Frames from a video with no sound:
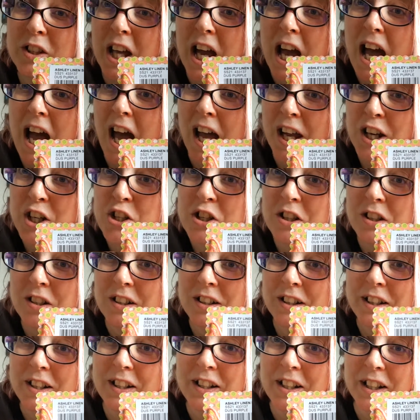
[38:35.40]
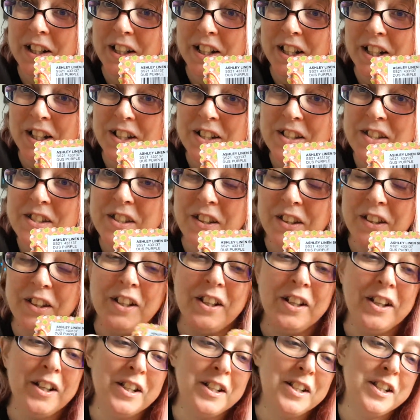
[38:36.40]
the Ashley linen
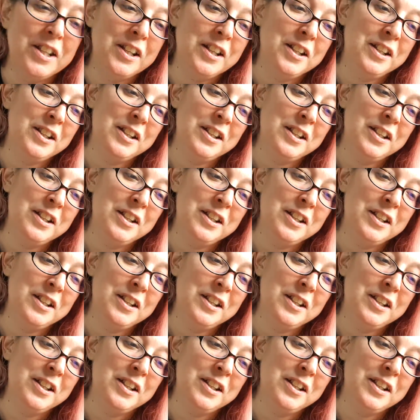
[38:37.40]
skirt.